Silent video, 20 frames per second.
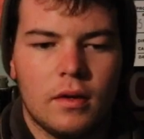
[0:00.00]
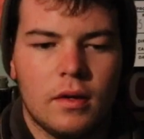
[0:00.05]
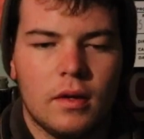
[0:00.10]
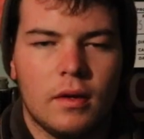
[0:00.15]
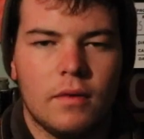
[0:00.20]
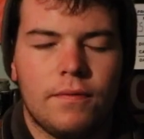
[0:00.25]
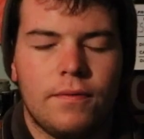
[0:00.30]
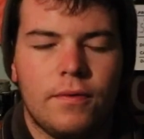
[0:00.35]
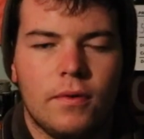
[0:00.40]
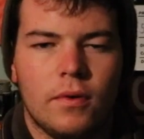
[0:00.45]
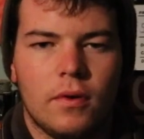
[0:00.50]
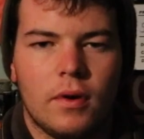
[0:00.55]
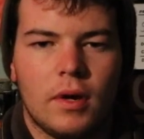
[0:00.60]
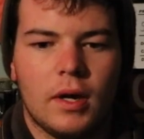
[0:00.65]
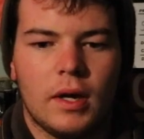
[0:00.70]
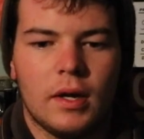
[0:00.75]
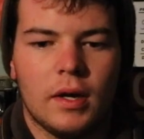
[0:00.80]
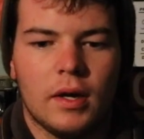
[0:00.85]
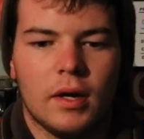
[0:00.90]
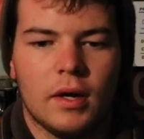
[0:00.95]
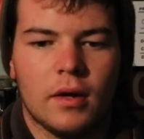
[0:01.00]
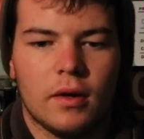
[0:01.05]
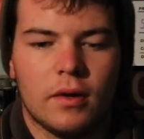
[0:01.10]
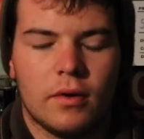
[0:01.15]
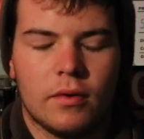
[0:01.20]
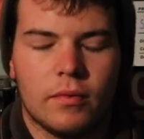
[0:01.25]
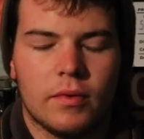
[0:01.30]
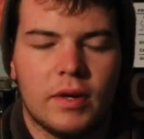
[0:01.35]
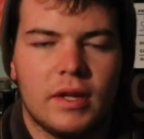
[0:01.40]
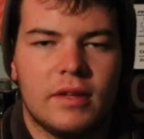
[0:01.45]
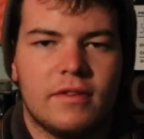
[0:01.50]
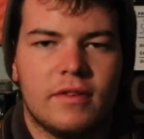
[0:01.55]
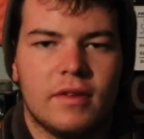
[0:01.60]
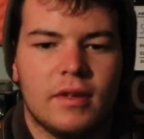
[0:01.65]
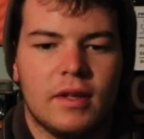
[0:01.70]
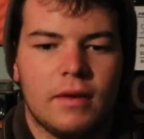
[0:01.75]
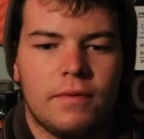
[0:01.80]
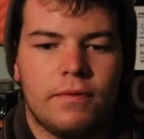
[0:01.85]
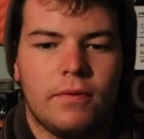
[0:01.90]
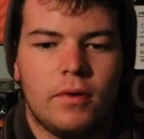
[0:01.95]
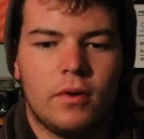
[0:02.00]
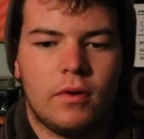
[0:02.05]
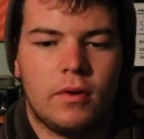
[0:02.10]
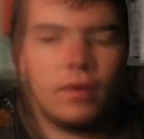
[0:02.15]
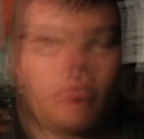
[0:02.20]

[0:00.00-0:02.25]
If you're a recent, if you,